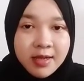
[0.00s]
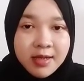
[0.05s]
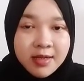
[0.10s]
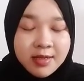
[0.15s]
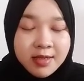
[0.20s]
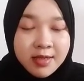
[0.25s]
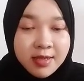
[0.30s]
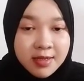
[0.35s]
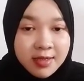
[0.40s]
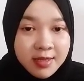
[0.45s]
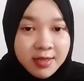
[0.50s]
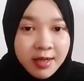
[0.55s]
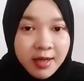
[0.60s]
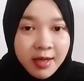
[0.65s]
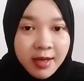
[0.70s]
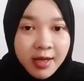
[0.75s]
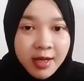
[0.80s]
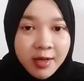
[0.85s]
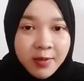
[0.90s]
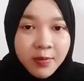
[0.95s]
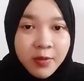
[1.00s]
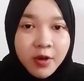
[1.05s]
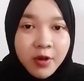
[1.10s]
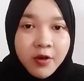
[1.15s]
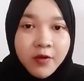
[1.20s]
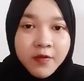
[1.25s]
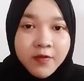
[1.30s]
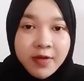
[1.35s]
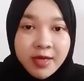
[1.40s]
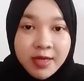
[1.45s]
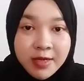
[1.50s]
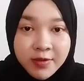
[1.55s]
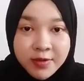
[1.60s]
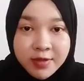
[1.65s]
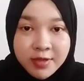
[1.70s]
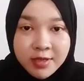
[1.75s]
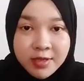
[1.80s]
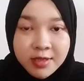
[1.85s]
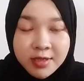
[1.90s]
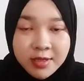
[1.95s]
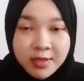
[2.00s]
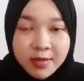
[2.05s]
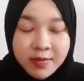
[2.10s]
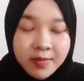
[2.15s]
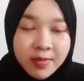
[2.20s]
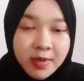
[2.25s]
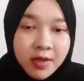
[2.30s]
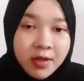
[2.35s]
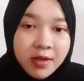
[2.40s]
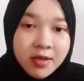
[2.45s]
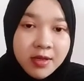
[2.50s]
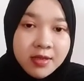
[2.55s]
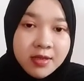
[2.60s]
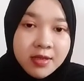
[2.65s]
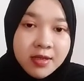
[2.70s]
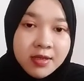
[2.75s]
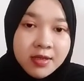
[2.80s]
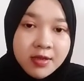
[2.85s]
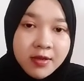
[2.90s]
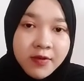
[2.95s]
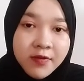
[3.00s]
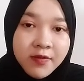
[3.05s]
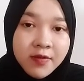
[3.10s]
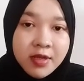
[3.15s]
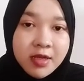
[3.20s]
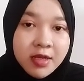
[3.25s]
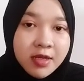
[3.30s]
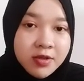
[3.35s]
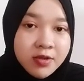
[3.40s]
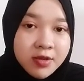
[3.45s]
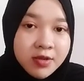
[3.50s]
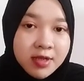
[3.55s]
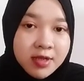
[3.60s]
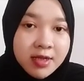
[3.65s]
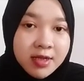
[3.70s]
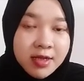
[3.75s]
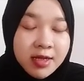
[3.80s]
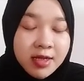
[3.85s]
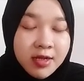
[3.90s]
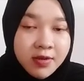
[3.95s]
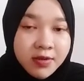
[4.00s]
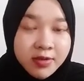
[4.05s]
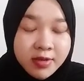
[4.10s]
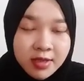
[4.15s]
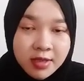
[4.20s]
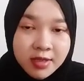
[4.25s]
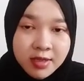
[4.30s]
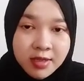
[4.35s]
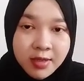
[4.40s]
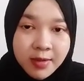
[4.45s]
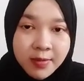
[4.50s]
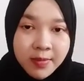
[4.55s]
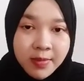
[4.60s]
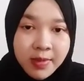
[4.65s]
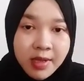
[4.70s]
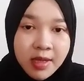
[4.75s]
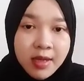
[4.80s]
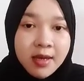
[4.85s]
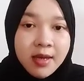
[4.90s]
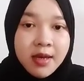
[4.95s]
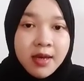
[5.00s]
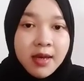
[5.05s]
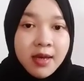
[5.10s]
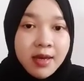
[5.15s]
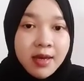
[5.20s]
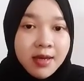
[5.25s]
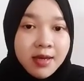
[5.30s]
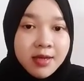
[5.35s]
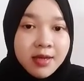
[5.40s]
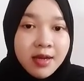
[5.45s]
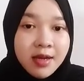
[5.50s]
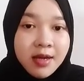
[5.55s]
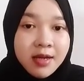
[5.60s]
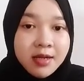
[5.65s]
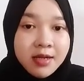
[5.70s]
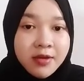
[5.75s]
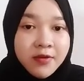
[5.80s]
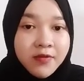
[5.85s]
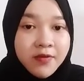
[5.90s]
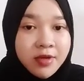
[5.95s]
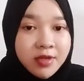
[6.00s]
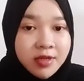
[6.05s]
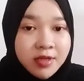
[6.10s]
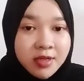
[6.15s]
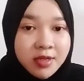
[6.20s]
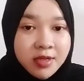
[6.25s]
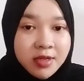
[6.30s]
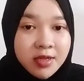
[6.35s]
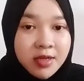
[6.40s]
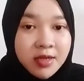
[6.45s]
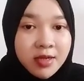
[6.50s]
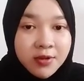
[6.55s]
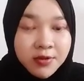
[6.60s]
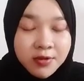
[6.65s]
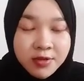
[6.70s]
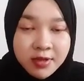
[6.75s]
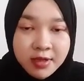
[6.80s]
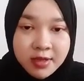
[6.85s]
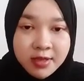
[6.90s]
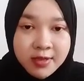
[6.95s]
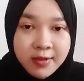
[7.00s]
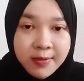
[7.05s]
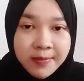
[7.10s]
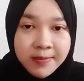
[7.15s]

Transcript: The type of ecosystem consists of natural ecosystem and artificial ecosystem.